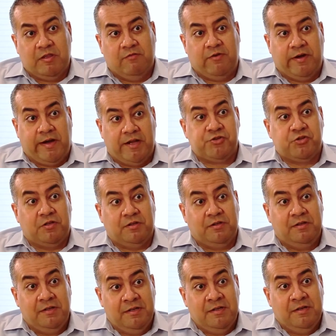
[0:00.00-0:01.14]
the financial
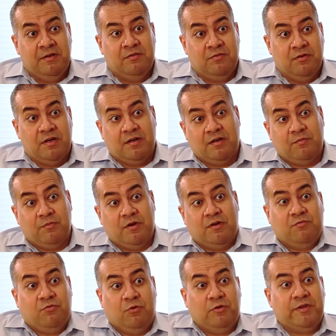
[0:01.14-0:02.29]

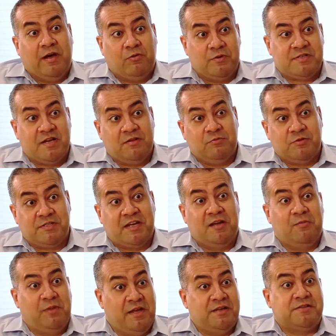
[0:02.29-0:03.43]
fall down was taking
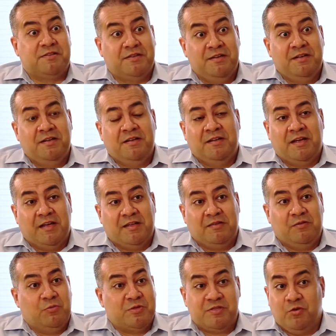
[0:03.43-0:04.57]
place. And
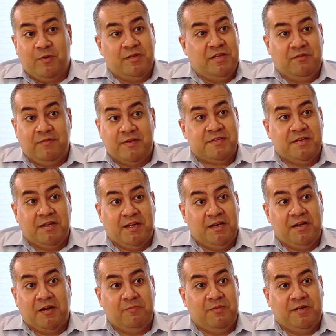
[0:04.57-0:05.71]
there was nobody investing in any
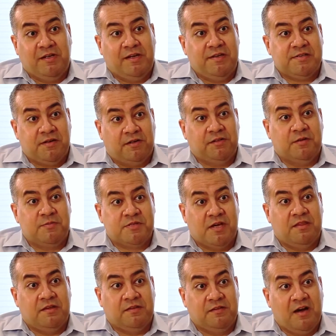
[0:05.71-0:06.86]
company, any startups at
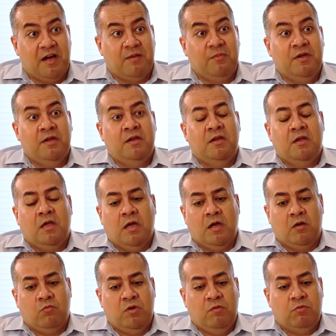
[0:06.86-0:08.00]
that time.
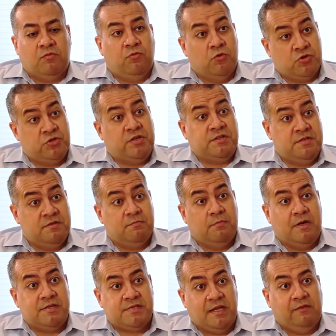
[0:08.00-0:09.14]
We were fortunate,
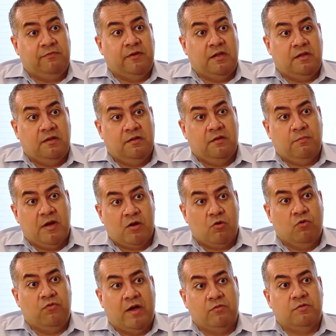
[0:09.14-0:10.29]
myself and my
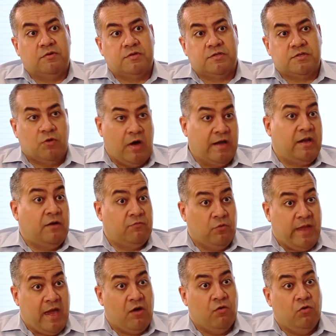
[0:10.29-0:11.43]
co-founders. So I come from
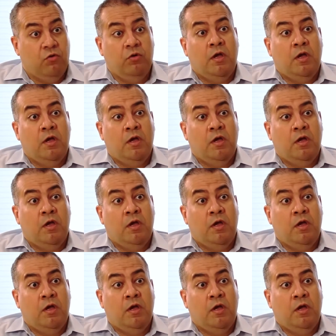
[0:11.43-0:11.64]
Yahoo.